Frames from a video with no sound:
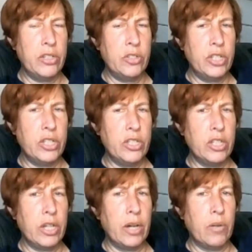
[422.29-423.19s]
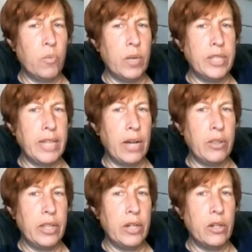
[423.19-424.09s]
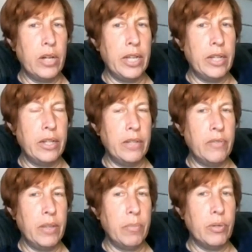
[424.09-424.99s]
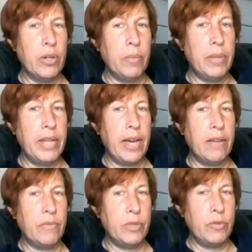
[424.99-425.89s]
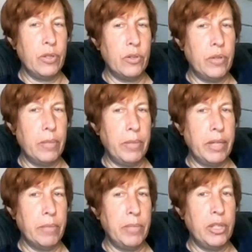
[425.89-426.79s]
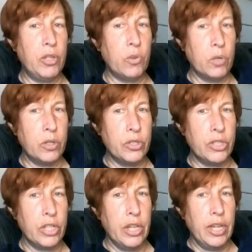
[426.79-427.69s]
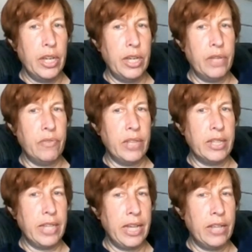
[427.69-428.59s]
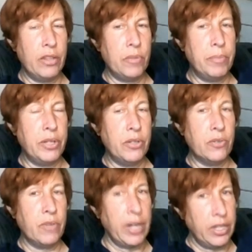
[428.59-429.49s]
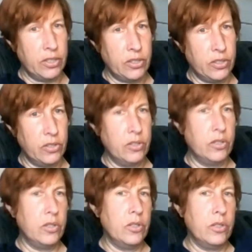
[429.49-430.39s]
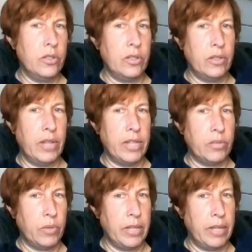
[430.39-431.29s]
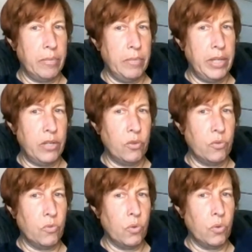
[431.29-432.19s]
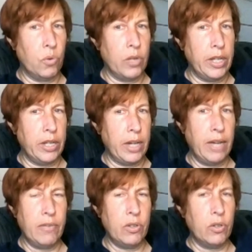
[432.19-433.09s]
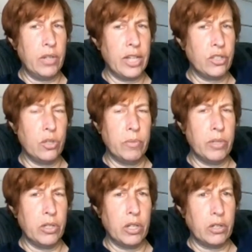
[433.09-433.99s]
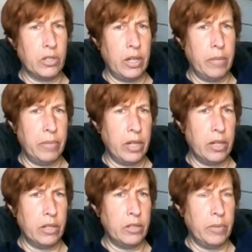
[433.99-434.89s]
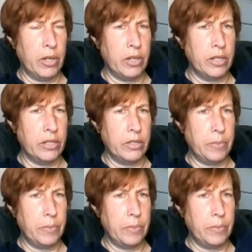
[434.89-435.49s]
are just uh, what's out there, and then if they burn up in the atmosphere, they become meteors, and if they land, they're meteorites. So that's what that meteoroid. I haven't heard that term in a long time, uh, to be honest.